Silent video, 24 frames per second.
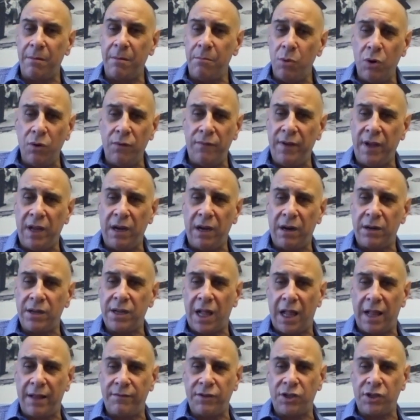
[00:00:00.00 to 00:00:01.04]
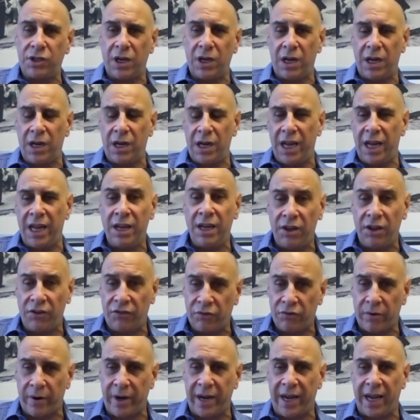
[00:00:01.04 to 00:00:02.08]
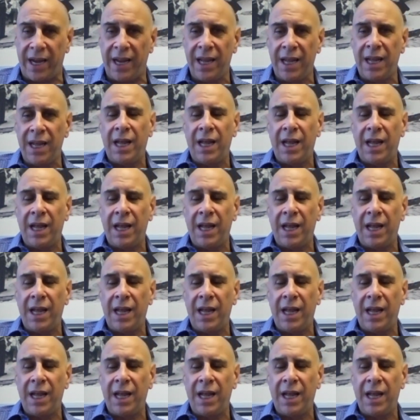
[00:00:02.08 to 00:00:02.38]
movie or television industry.